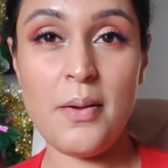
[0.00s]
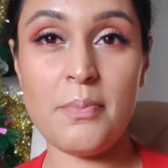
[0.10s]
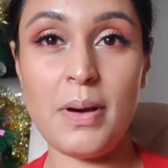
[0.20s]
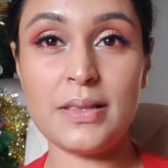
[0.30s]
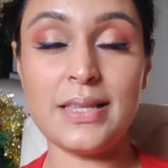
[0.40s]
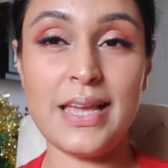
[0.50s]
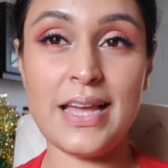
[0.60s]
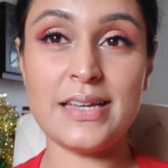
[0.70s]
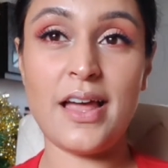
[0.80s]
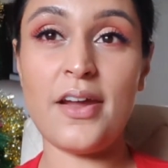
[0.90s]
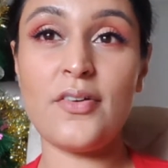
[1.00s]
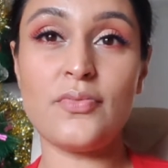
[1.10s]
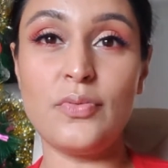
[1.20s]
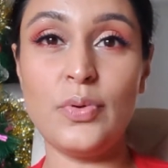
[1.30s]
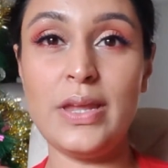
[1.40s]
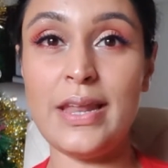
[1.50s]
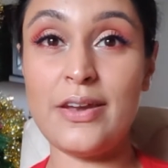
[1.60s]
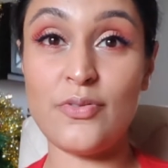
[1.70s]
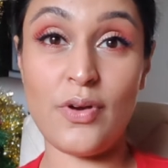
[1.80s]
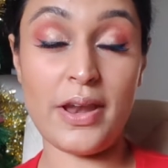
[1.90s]
but the entire of green
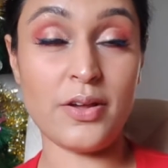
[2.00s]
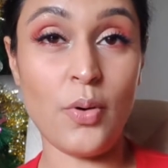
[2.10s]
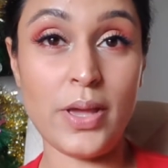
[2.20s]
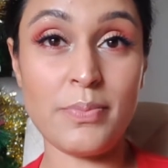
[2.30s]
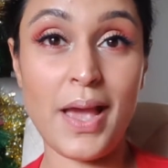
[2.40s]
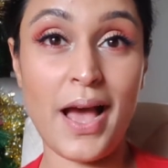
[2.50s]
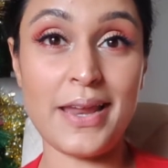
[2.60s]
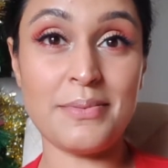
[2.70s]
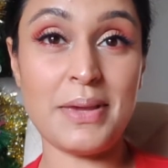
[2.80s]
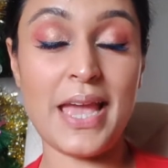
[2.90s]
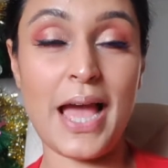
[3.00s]
and red going behind me,